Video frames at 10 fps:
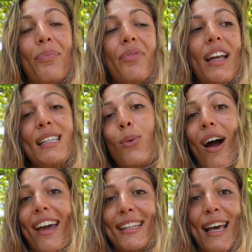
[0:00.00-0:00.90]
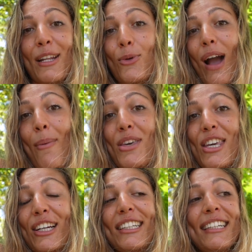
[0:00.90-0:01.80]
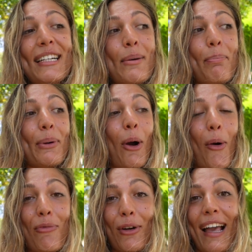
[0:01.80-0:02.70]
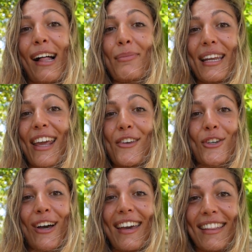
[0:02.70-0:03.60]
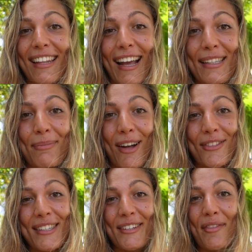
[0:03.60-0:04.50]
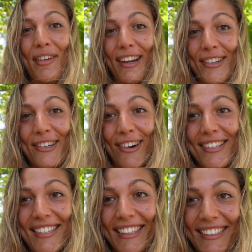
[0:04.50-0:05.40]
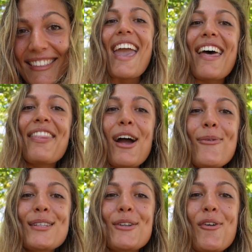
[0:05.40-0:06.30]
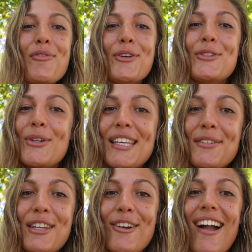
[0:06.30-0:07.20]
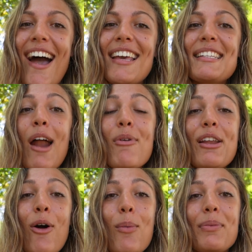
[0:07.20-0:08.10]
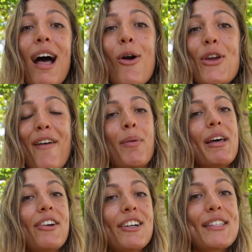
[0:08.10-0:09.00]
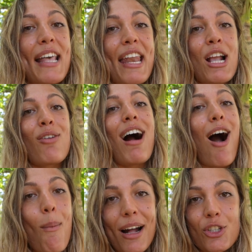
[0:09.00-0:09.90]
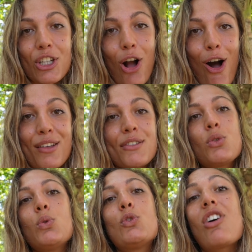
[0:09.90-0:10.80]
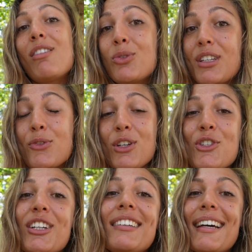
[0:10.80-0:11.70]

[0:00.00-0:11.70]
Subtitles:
that's why I decided to come here, but hopefully I'll be in Asia in the next month, fingers crossed. And that was all for today's video, guys. I really hope now you have a better understanding of how much it costs to travel to this region.